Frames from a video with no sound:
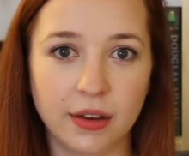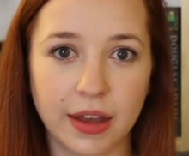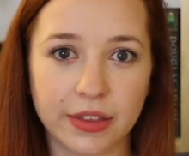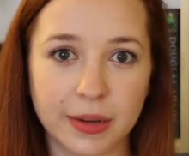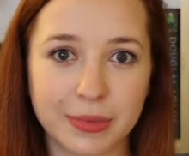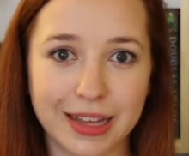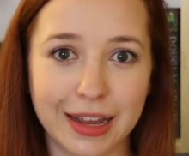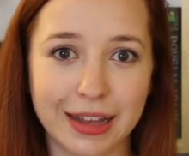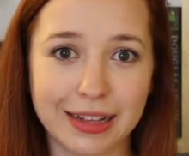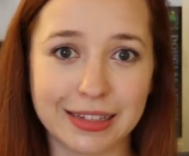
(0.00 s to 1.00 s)
now that I'm
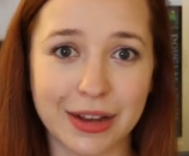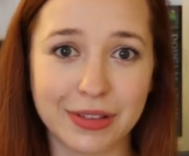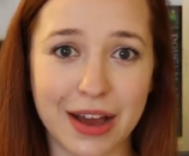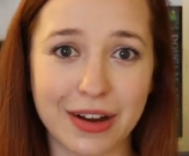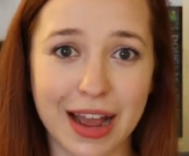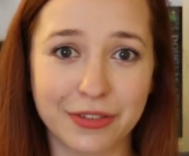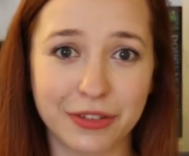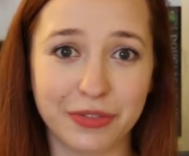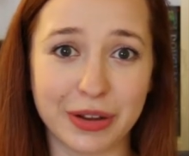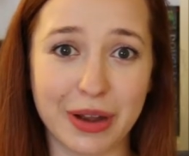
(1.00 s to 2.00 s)
saying these out loud, I have to
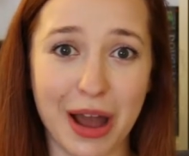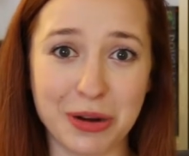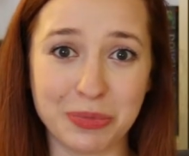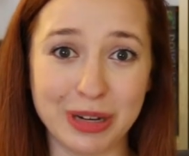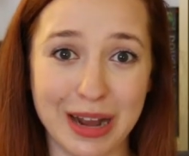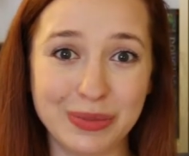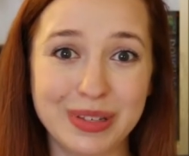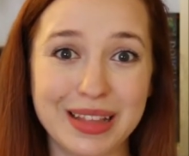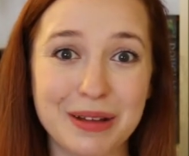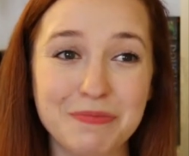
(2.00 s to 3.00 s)
figure out how to pronounce
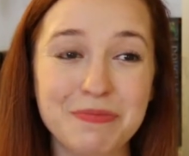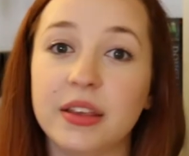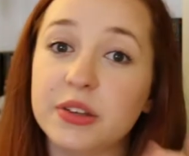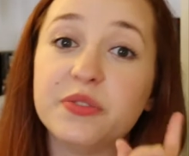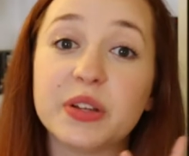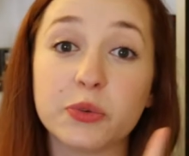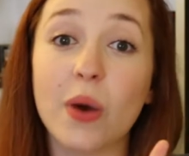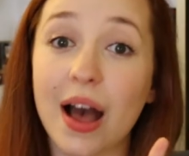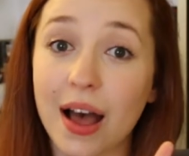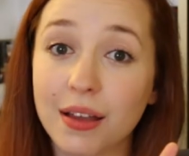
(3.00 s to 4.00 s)
them. There's
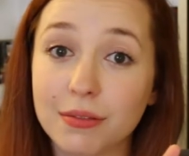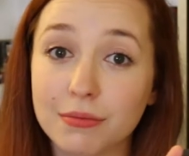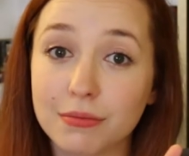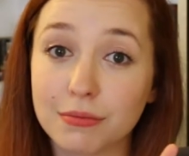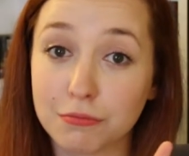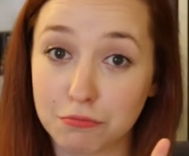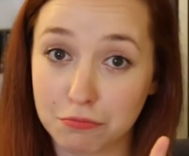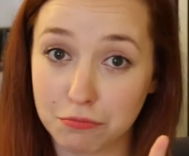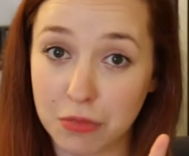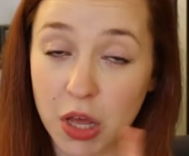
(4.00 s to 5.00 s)
Victoire,
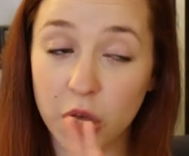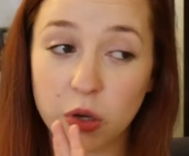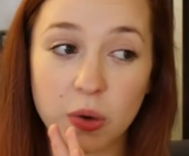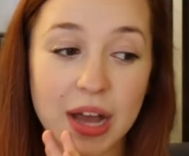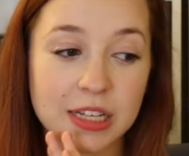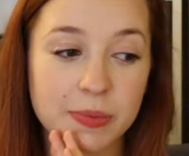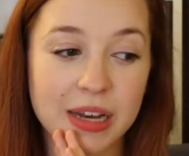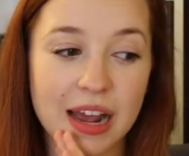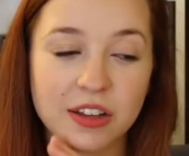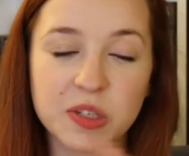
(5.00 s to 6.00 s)
who has
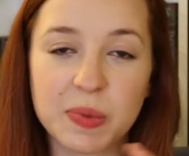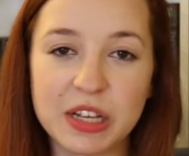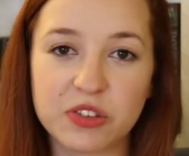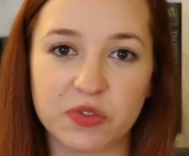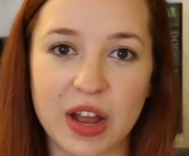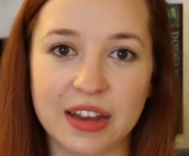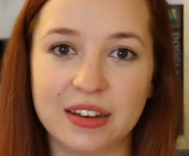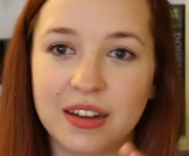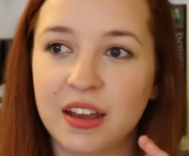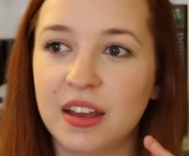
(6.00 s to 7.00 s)
been Elle's best
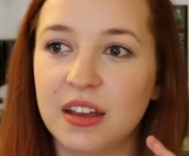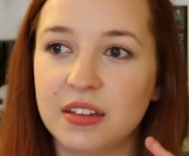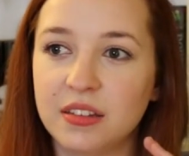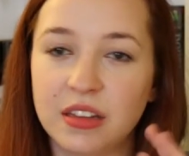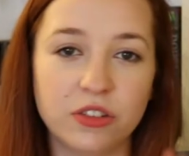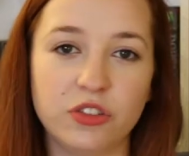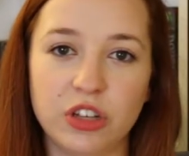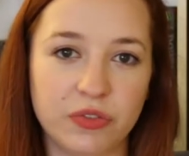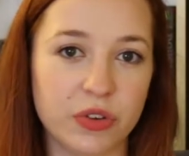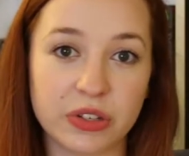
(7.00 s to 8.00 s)
friend since
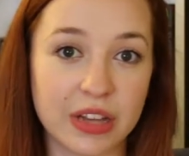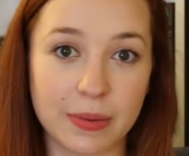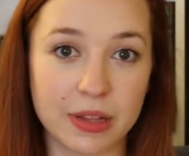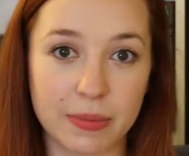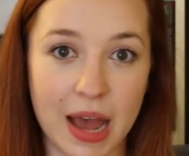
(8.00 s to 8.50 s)
she first came to the